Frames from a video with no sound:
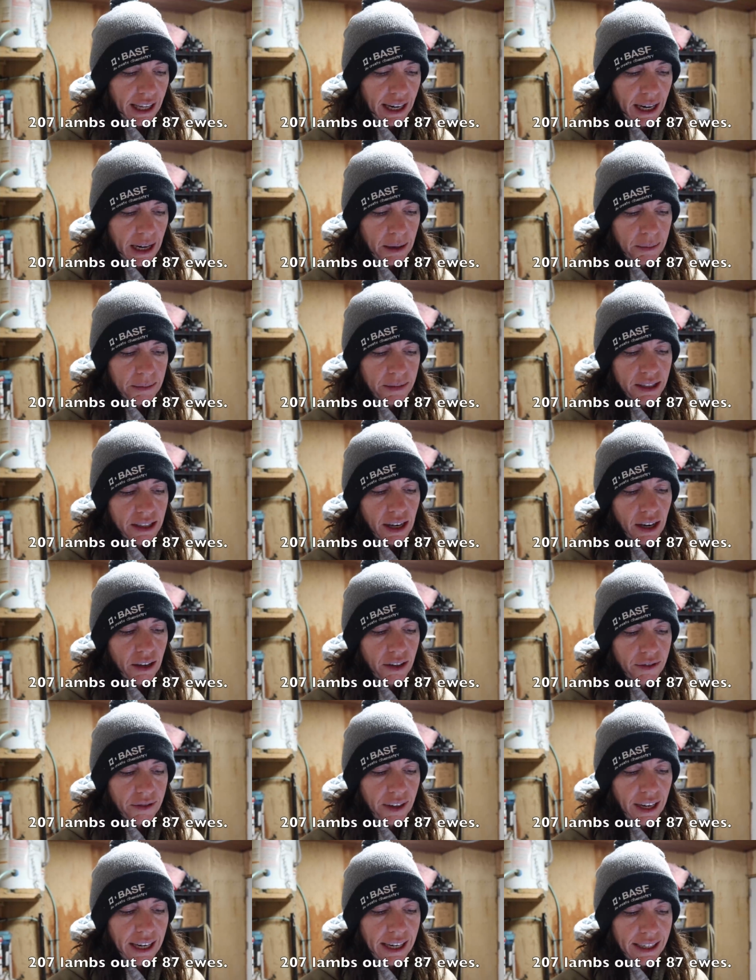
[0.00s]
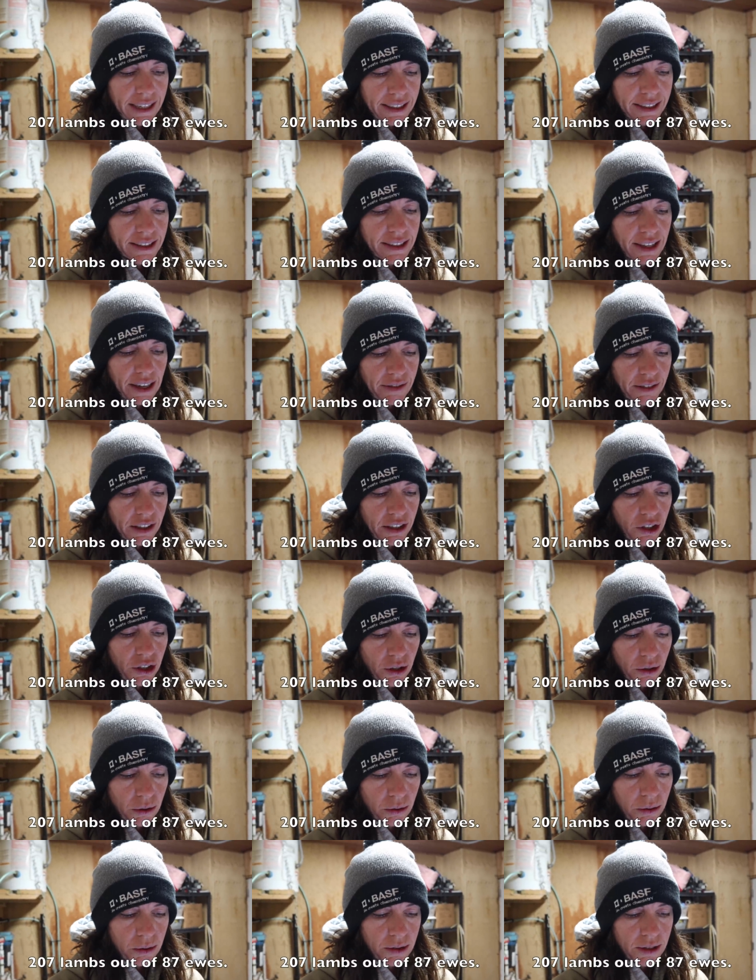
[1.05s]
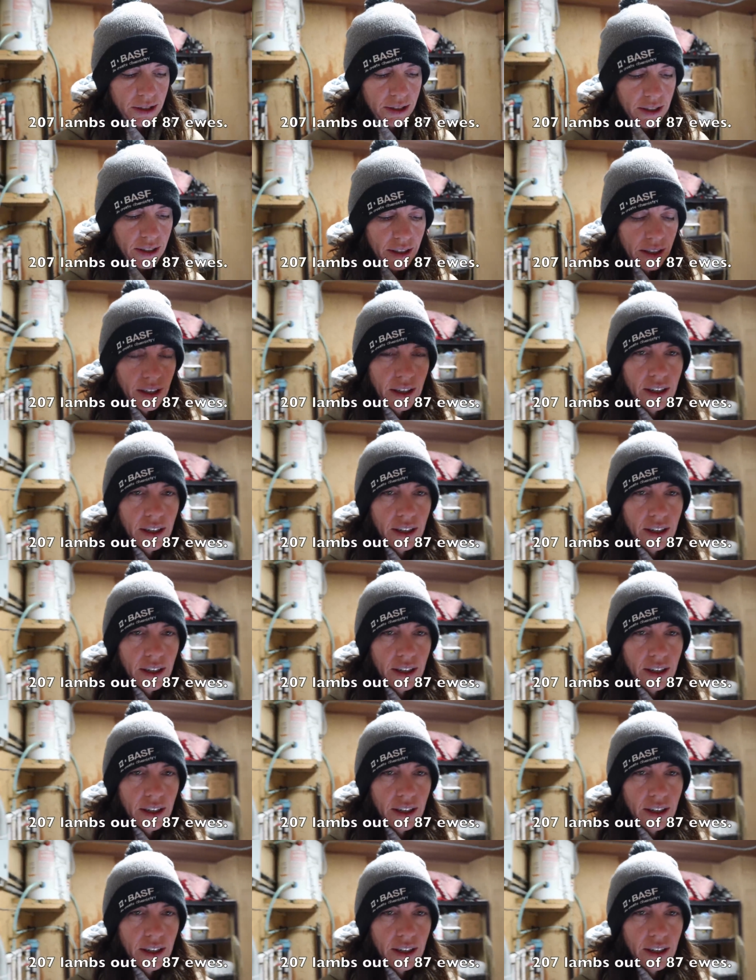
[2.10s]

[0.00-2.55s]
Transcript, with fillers: lambs out of 87 ewes.